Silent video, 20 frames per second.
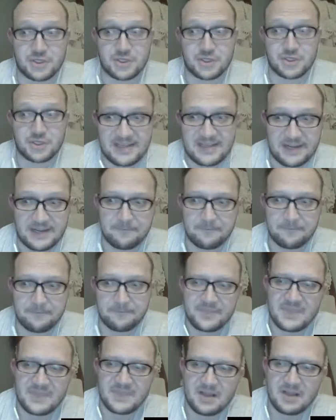city.
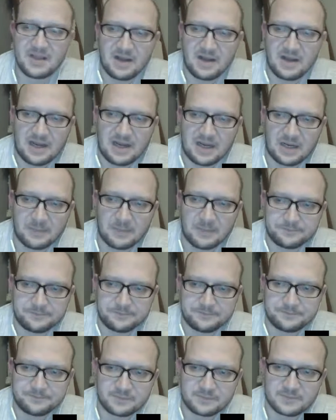
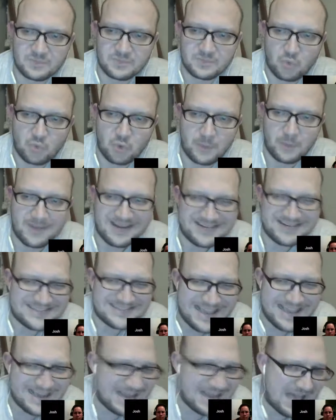We're about a day
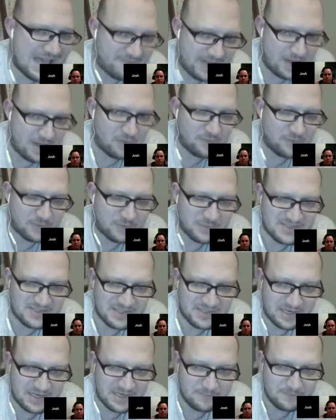and a half out from the
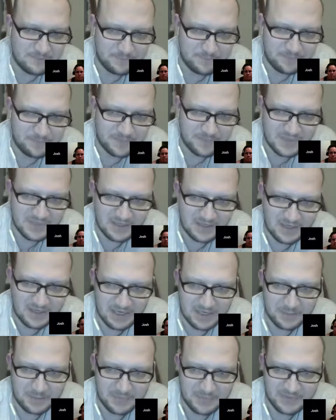city.
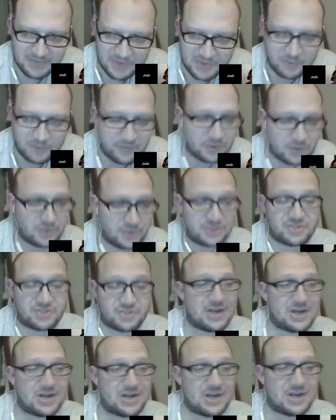And the two of you are just
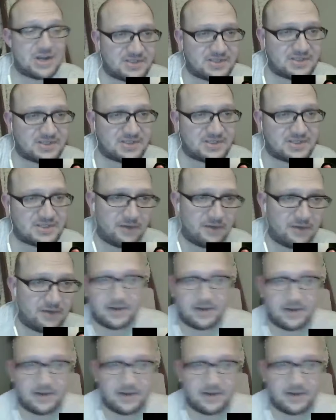traveling with this caravan,